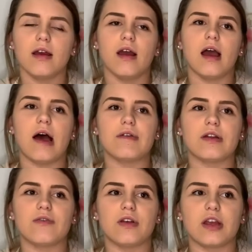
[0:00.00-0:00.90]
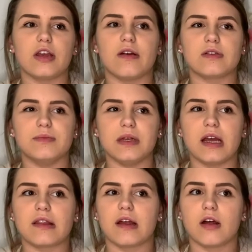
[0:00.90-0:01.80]
having to feel like you have to be
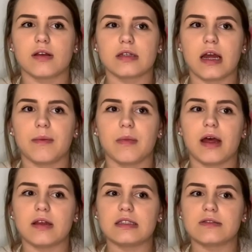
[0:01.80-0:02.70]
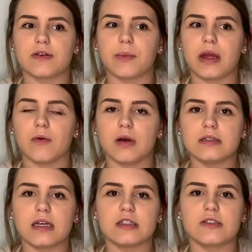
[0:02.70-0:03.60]
like that all the time. At least for me it was.
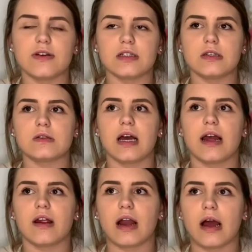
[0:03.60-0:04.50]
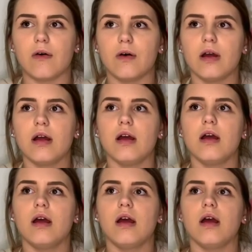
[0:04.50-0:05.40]
I just felt so tired out.
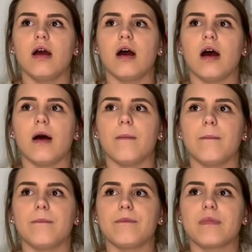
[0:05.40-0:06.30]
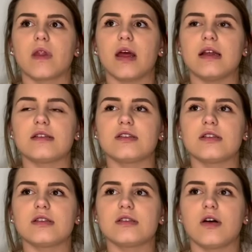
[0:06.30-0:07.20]
And it's
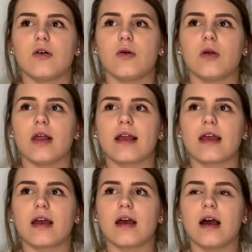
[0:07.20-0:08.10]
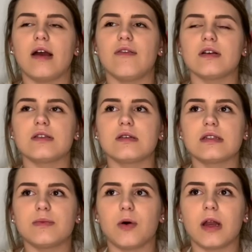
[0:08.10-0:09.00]
just so, like, I felt so
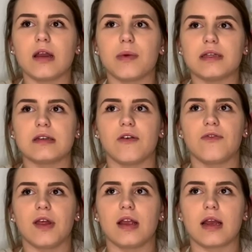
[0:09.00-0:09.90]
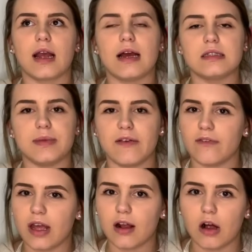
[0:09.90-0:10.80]
disappointed in myself feeling like I had to be
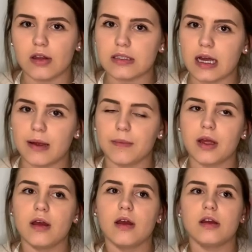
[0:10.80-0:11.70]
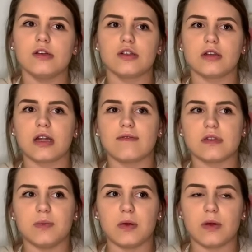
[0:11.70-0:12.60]
fake all the time. You shouldn't have to
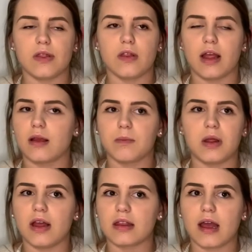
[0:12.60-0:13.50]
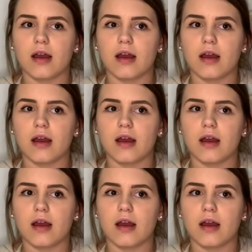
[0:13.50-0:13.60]
be like that.